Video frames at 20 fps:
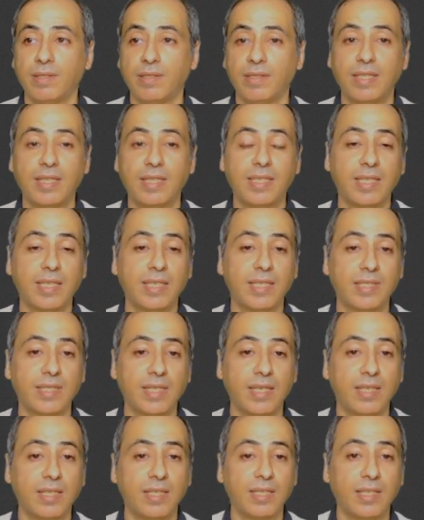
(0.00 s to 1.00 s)
This is
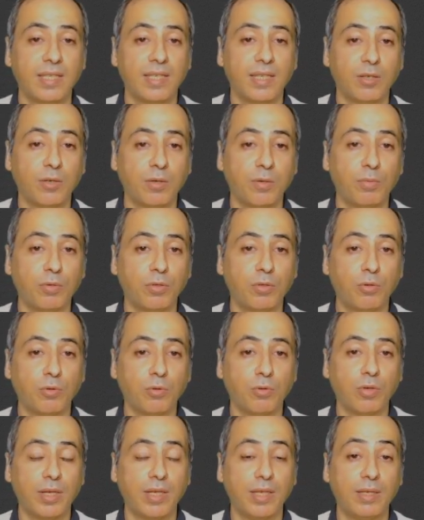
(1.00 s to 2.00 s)
in
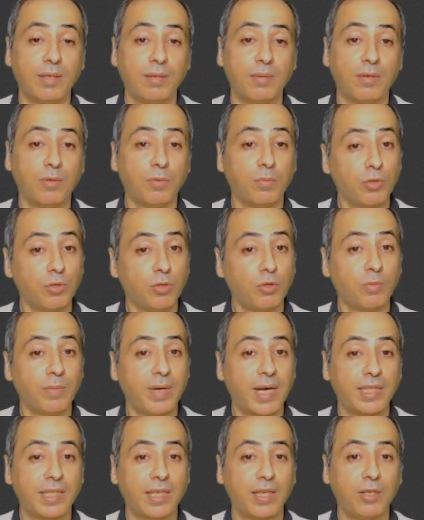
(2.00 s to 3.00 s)
Ubuntu. In Ubuntu
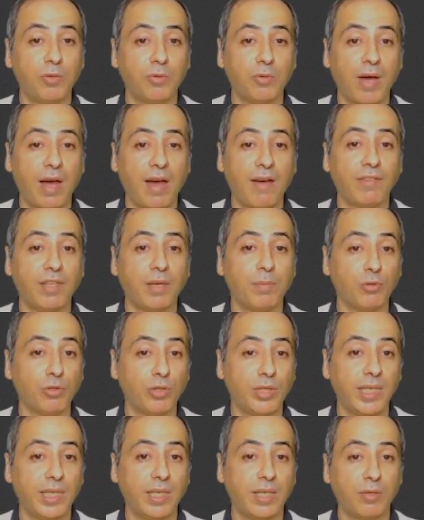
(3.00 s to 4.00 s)
Mate, you have the
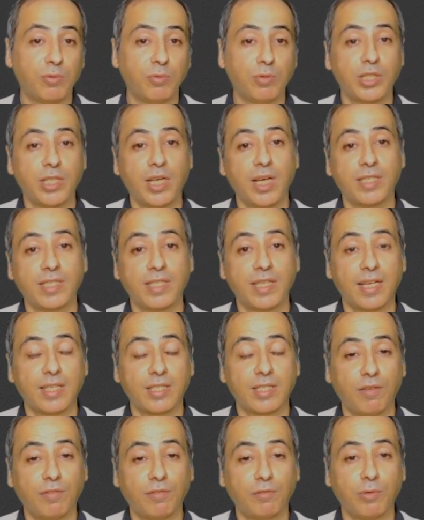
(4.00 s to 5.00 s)
boutique, which has the
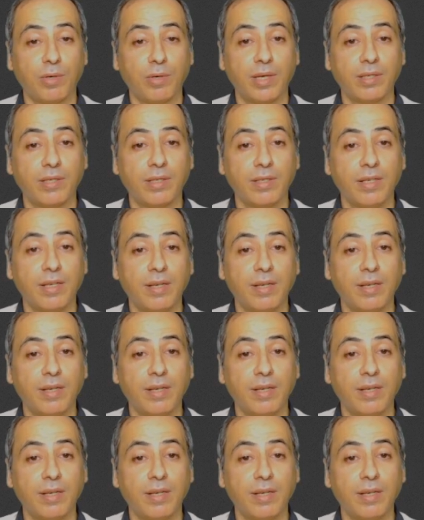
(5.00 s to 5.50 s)
software.